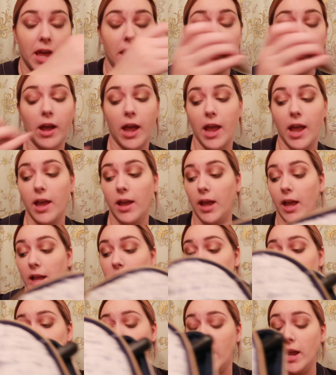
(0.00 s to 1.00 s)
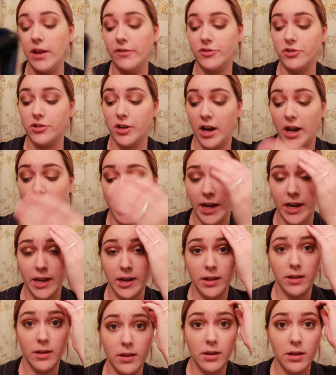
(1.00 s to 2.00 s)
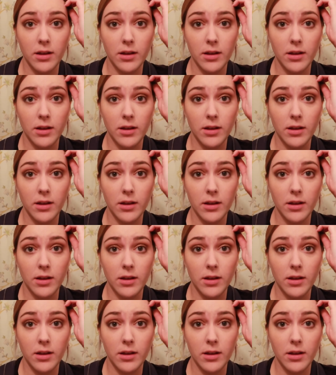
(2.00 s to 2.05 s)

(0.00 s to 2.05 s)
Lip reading: Okay, and so I've tried